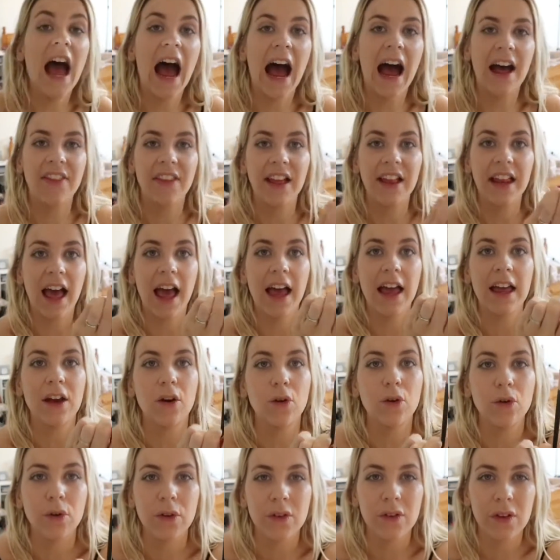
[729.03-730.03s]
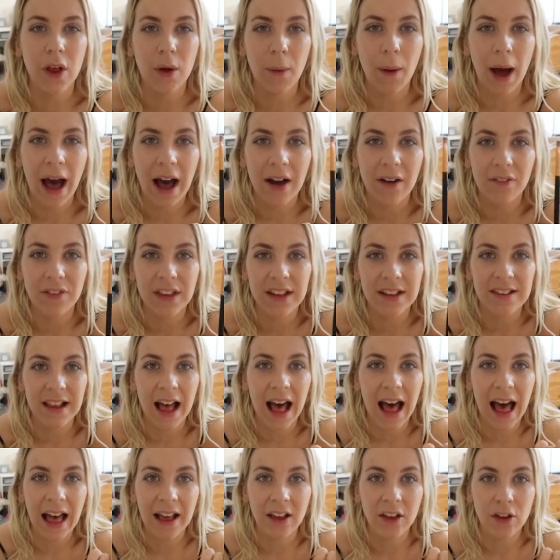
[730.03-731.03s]
And then I also have this
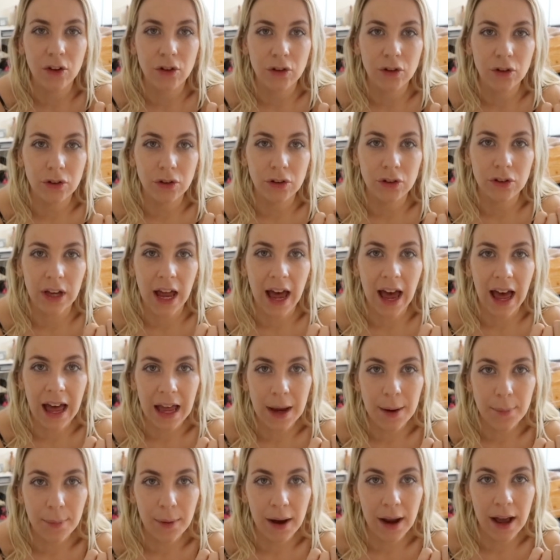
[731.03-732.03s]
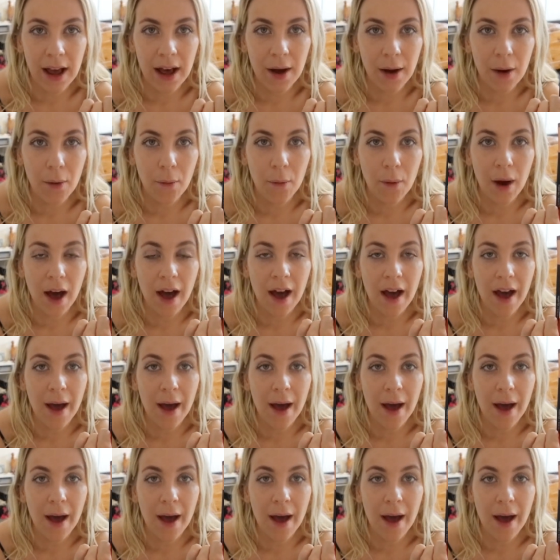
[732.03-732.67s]
angled eyebrow